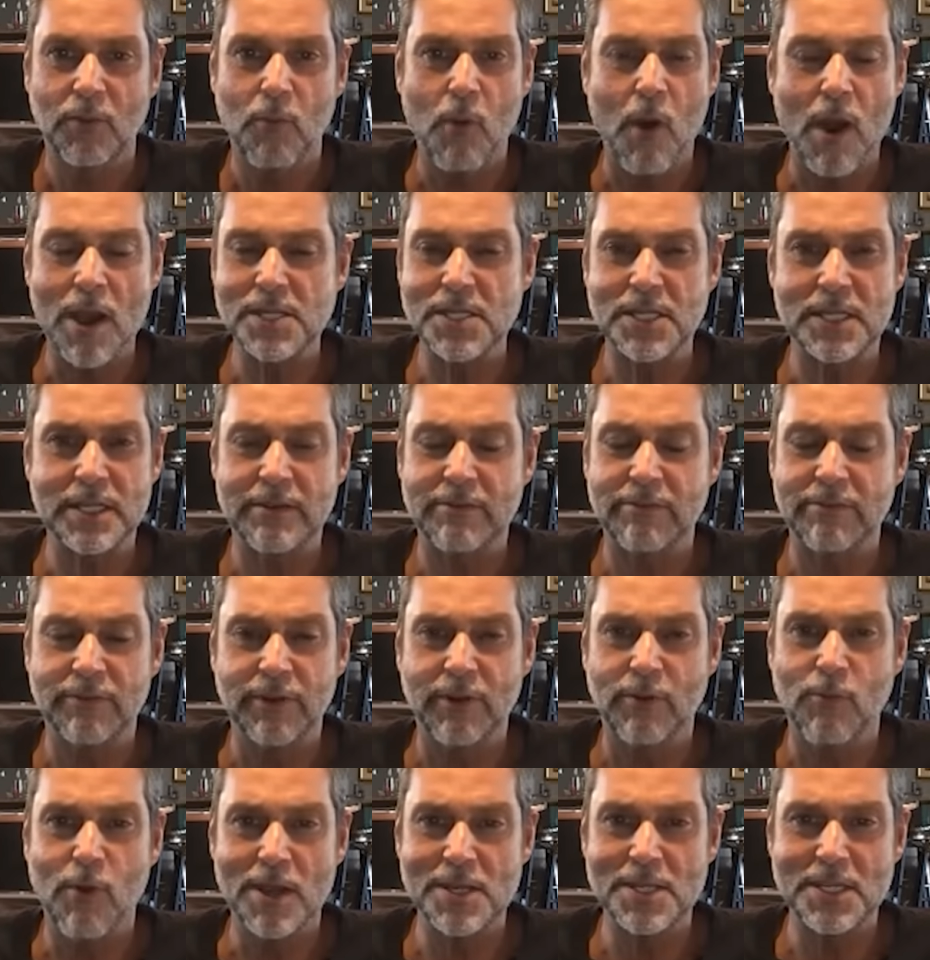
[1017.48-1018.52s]
Mm-hmm. Why is it different?
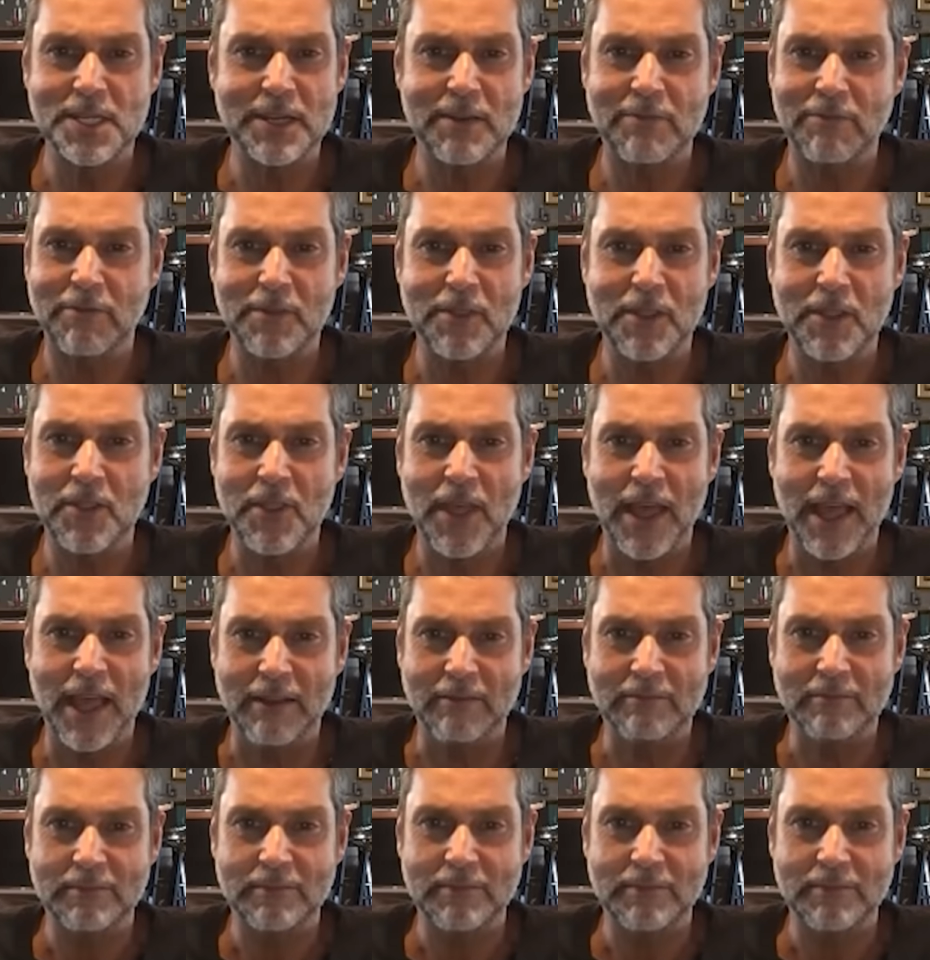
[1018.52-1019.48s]
Why is it different than that?